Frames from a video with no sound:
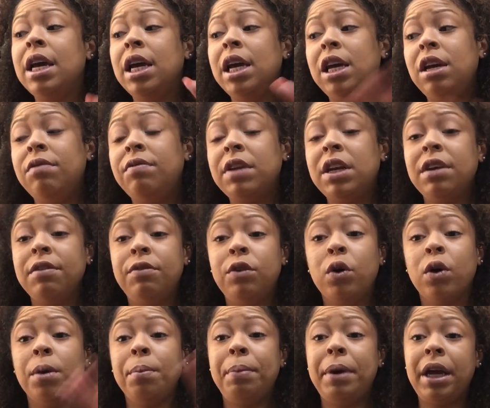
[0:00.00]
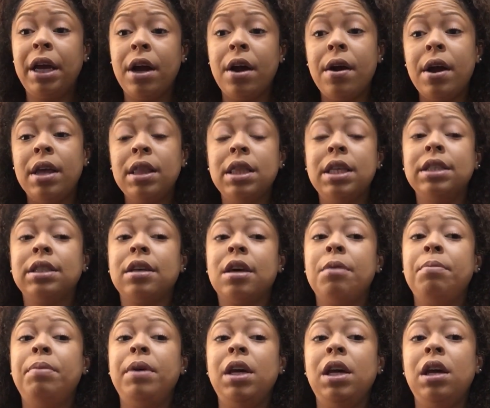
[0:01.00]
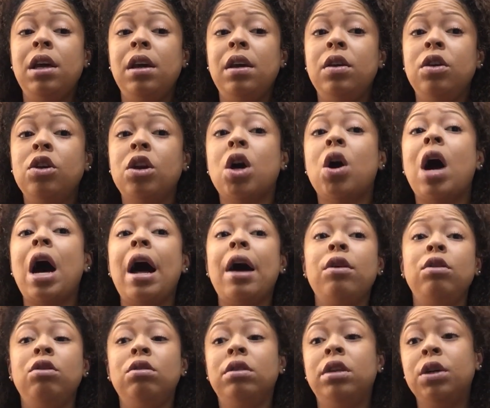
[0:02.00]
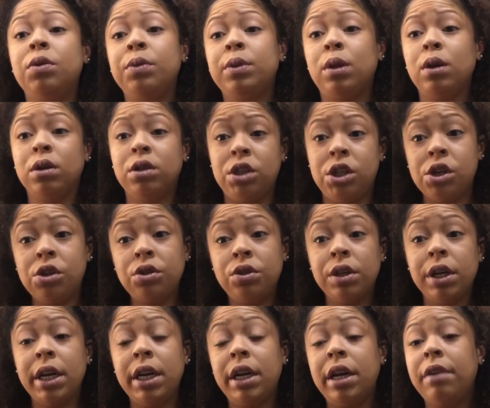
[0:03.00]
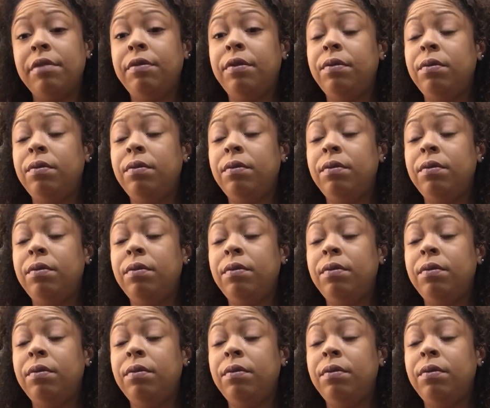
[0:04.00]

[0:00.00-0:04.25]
Even if you're a parent, this could be, how you deal with your children. If